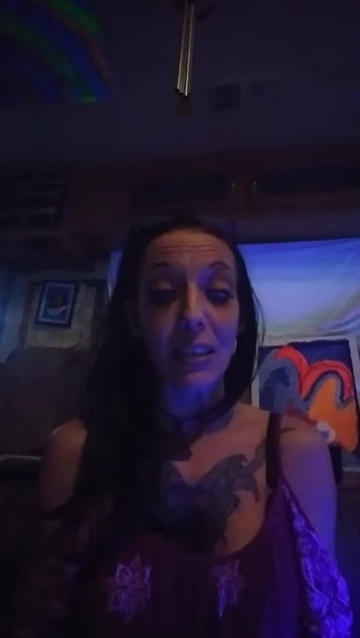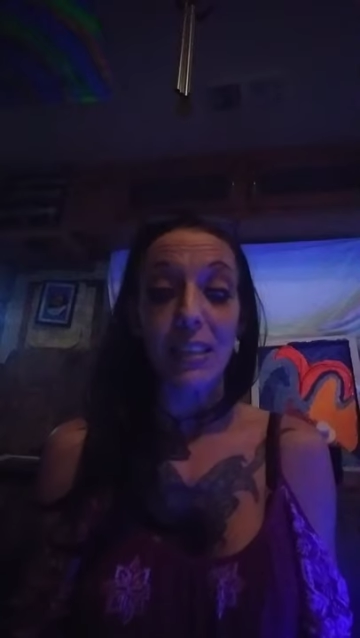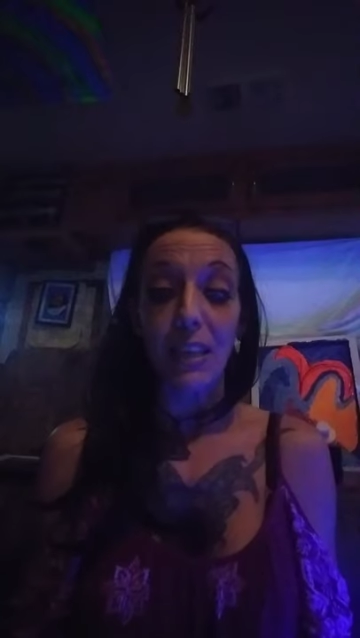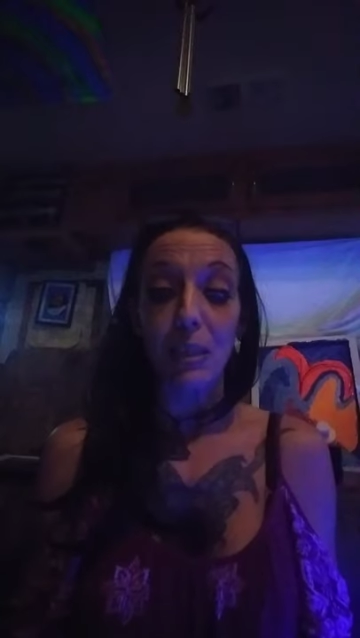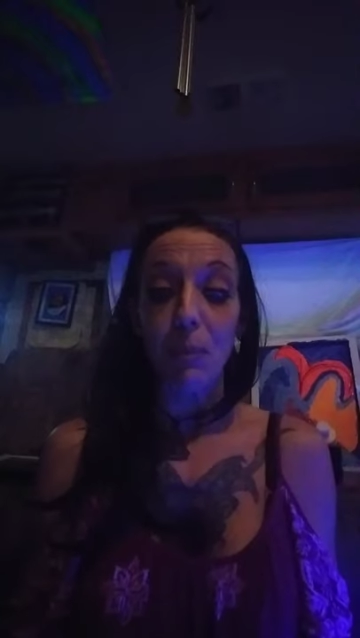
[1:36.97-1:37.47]

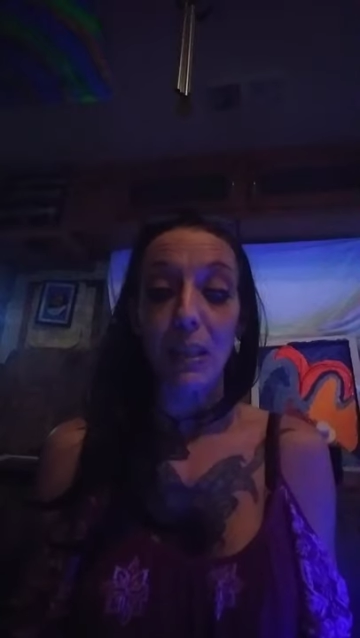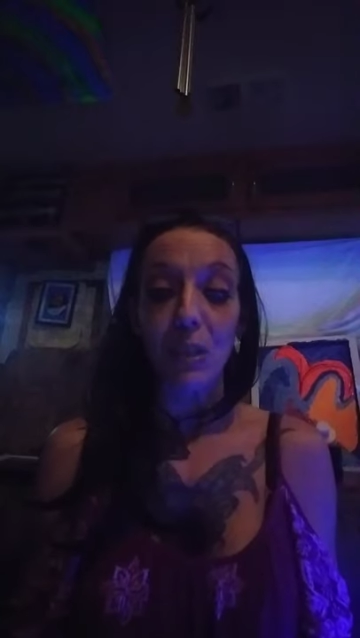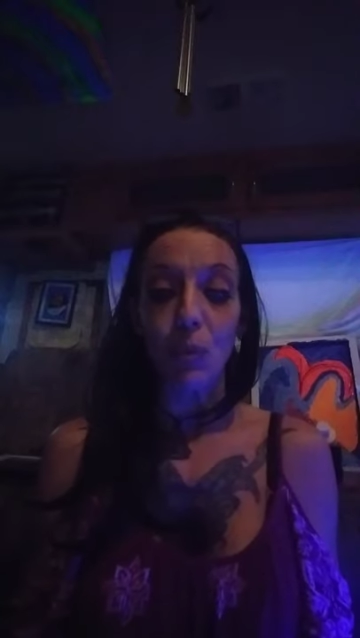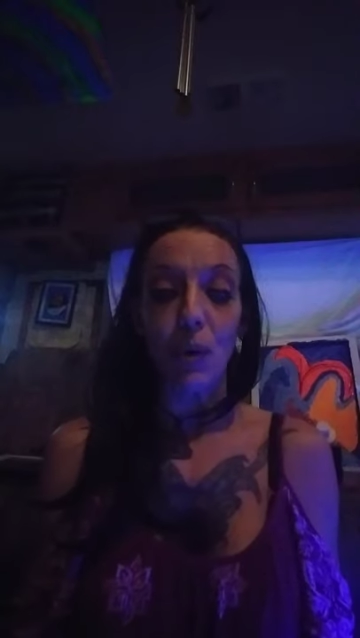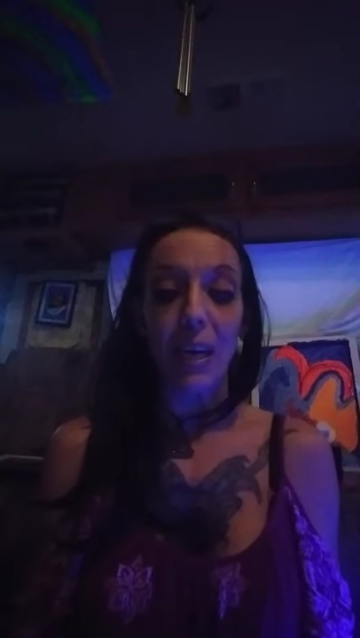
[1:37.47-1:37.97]
and does
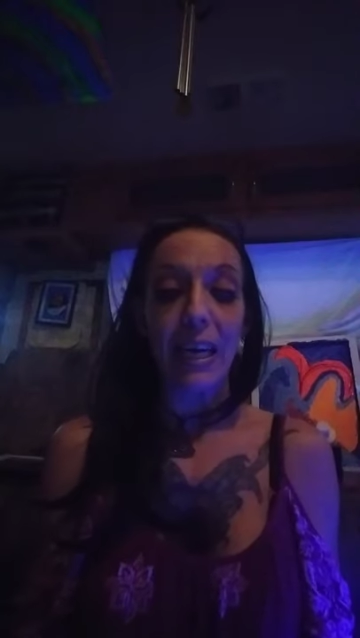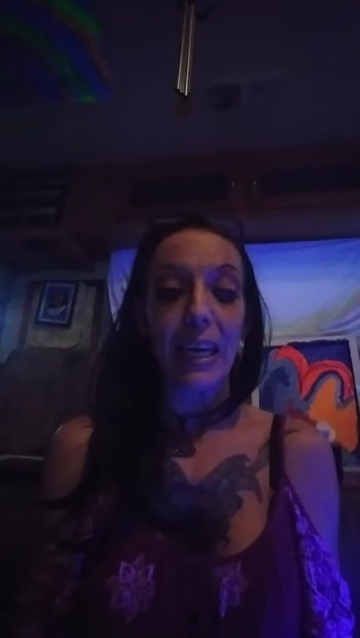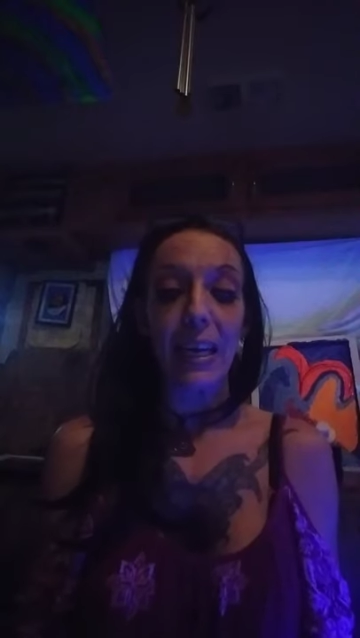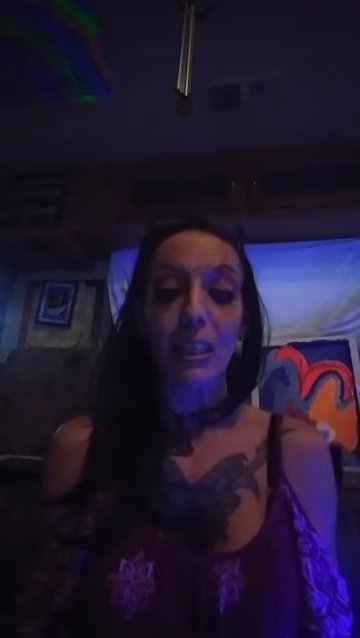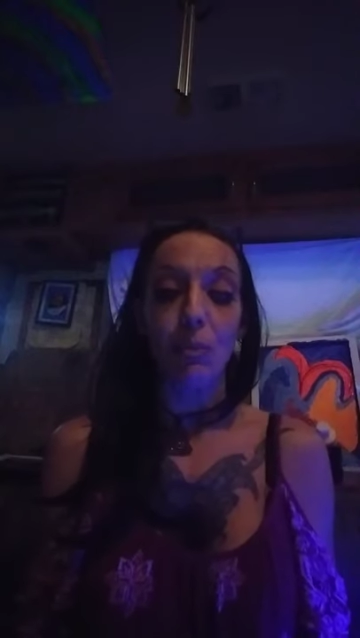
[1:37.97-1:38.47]
best when
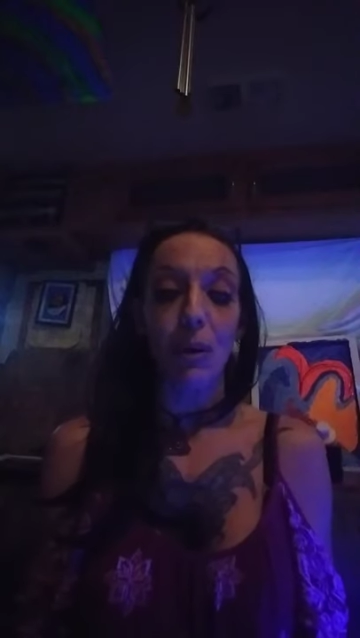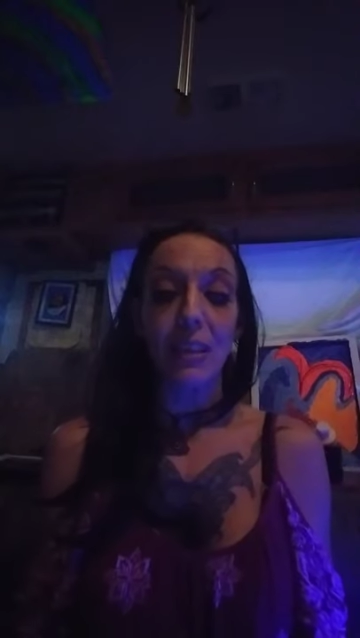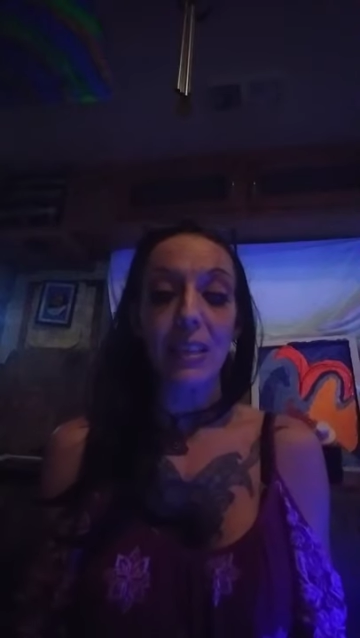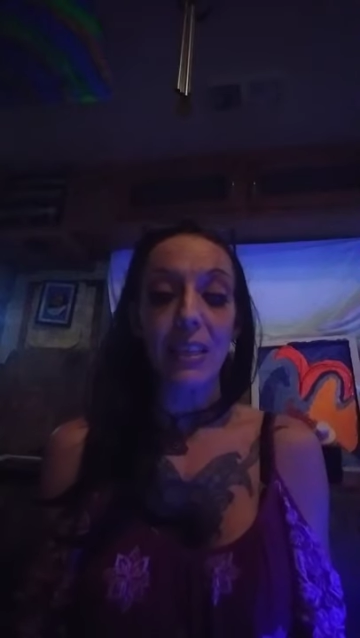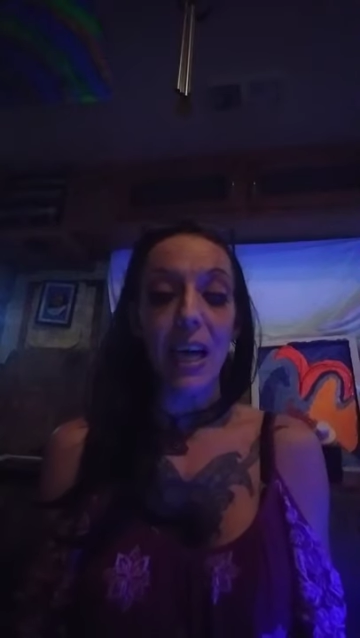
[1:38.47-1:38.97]
he
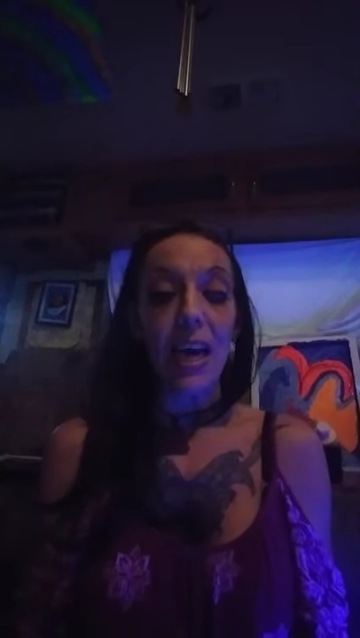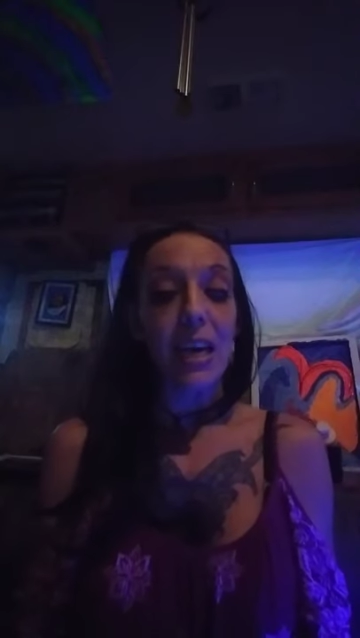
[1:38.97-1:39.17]
expresses